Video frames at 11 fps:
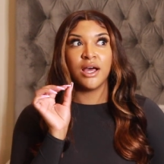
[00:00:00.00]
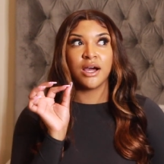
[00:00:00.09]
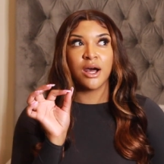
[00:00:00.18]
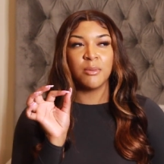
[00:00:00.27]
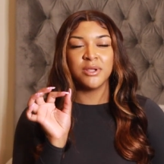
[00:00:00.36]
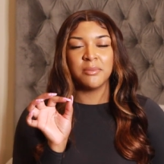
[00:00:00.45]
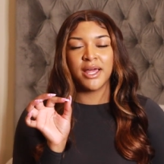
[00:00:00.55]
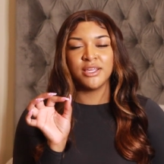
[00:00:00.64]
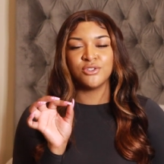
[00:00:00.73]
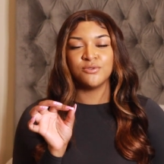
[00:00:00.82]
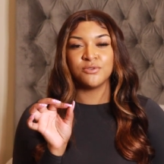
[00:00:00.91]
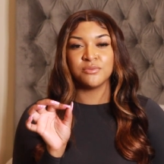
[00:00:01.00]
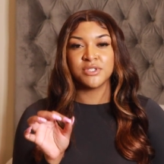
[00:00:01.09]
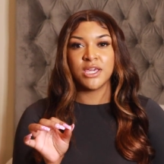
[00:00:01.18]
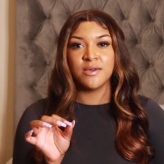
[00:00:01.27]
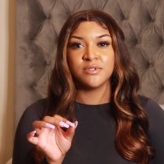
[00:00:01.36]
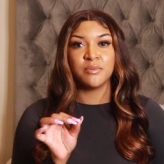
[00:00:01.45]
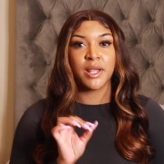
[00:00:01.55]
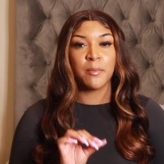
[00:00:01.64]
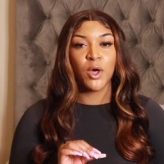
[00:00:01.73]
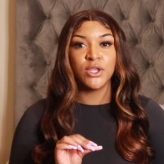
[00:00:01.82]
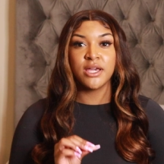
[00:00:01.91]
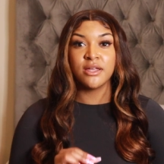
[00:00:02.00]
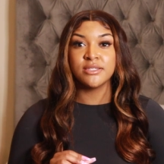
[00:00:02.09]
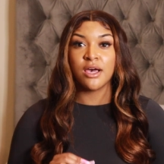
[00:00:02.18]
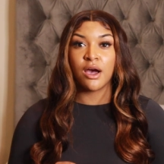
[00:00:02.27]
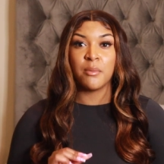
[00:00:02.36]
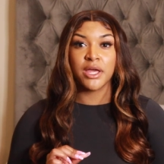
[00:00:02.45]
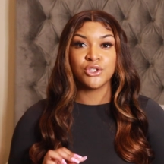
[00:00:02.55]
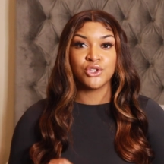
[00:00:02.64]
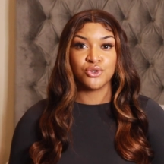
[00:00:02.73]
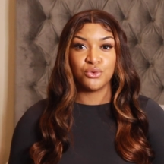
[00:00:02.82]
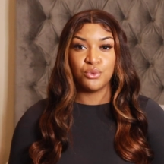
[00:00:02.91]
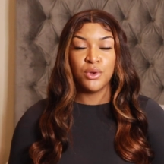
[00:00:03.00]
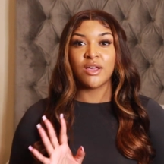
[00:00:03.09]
a couple of bodysuits from Skims, but I'm only going to talk about two.